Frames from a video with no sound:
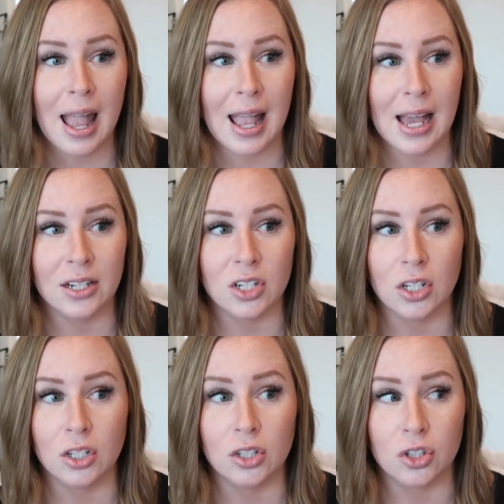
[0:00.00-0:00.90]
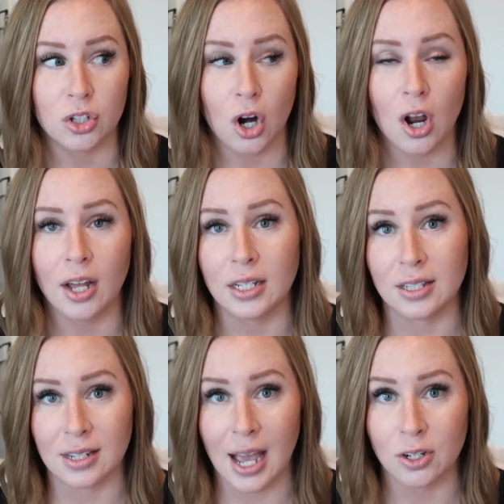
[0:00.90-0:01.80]
and start on a
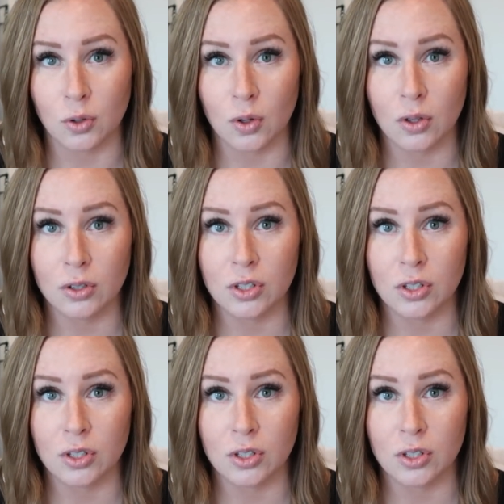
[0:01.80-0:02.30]
schedule.